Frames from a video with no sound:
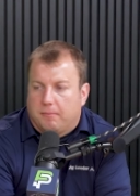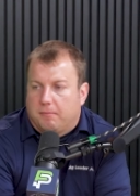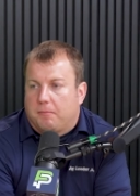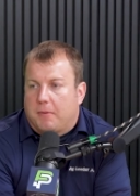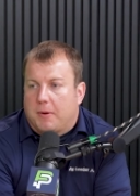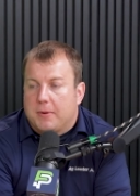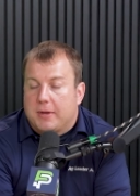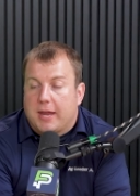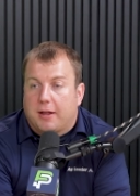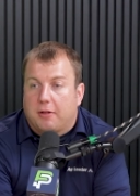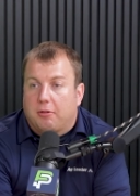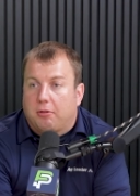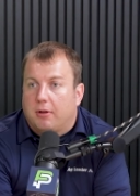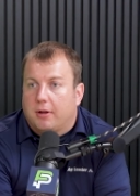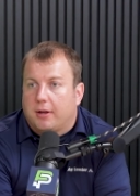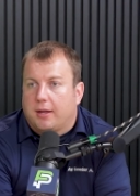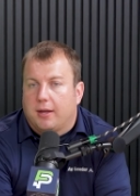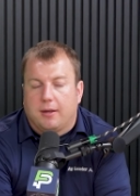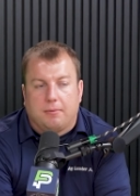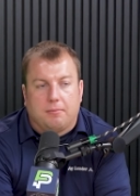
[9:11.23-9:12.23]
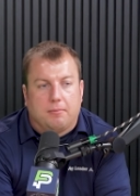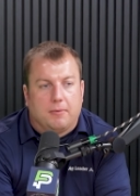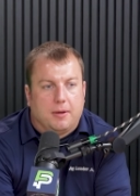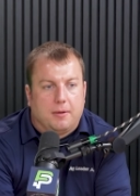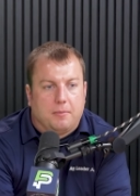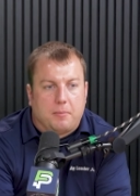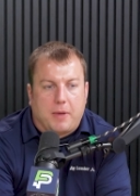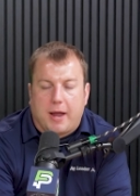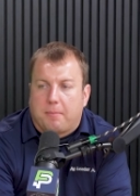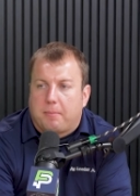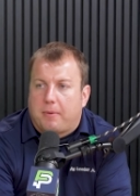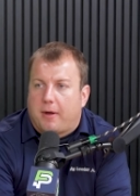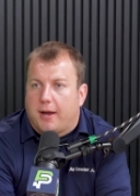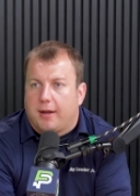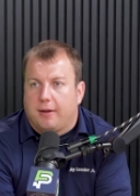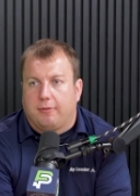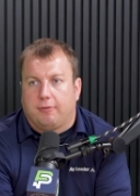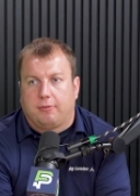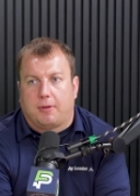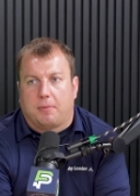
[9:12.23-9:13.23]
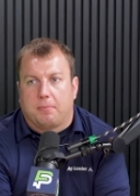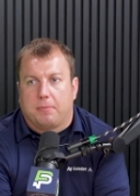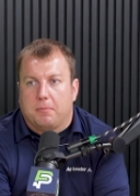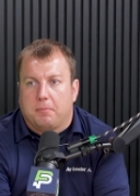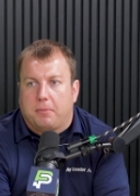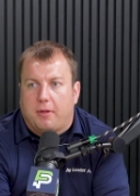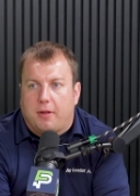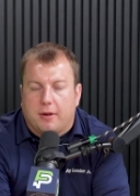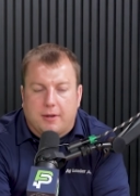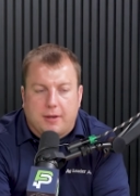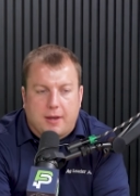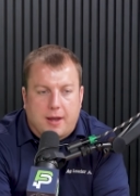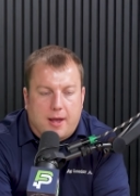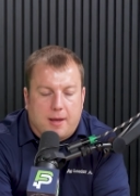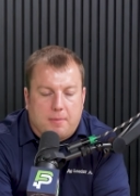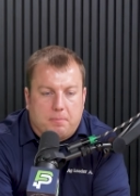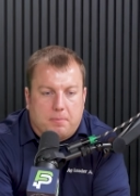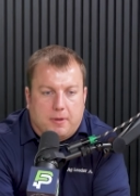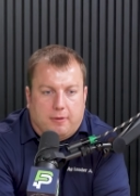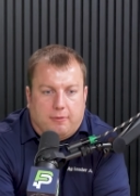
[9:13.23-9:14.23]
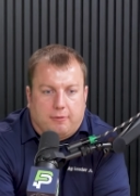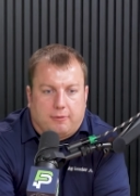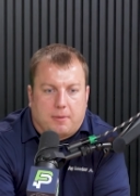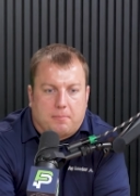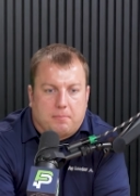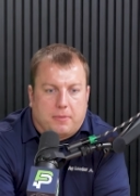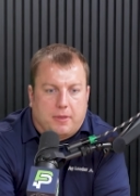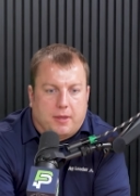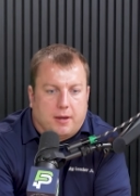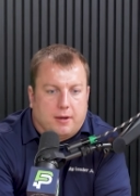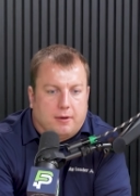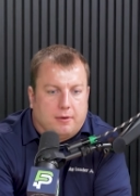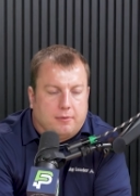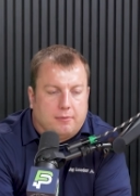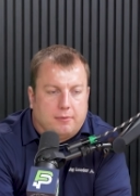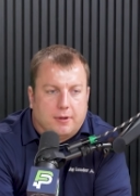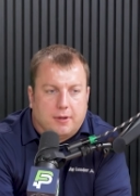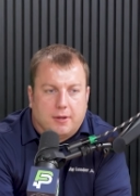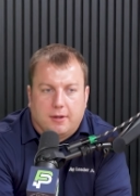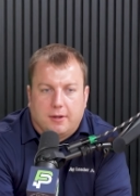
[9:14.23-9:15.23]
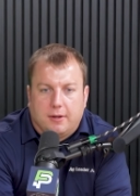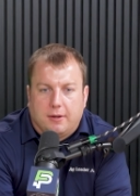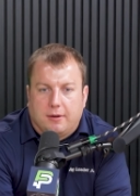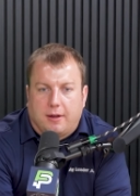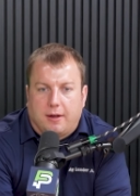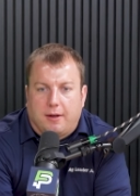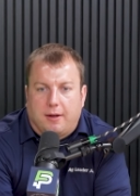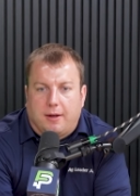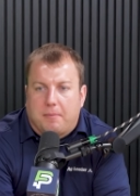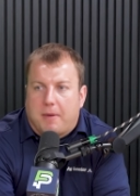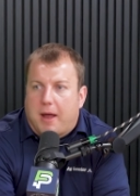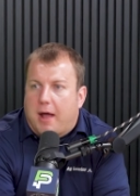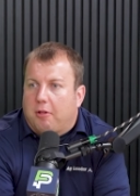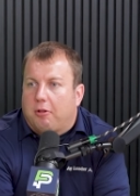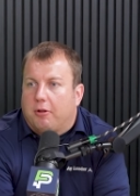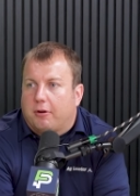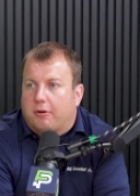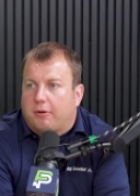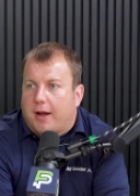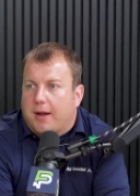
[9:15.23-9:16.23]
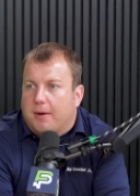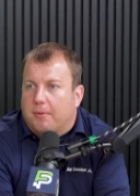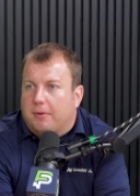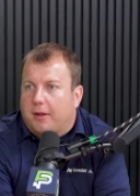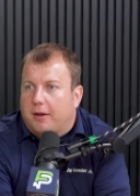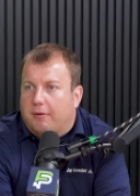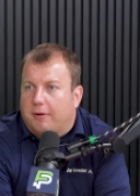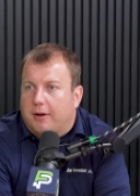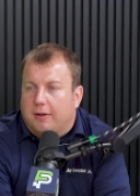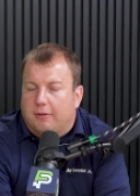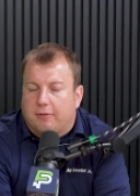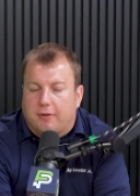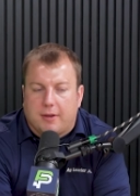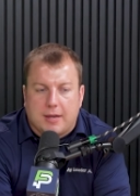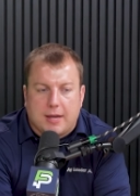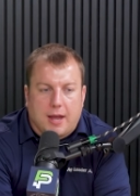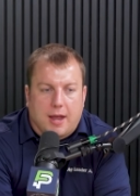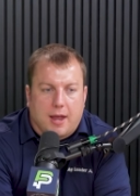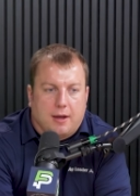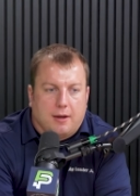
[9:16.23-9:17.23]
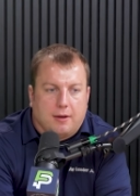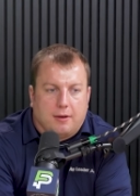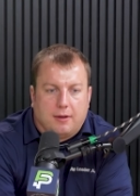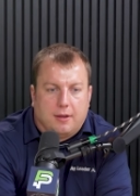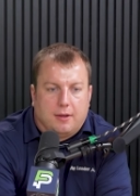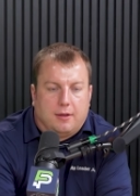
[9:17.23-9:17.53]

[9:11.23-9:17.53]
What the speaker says: Maybe take a look at back behind, is something plugged up, is something not look right when they raise on the end,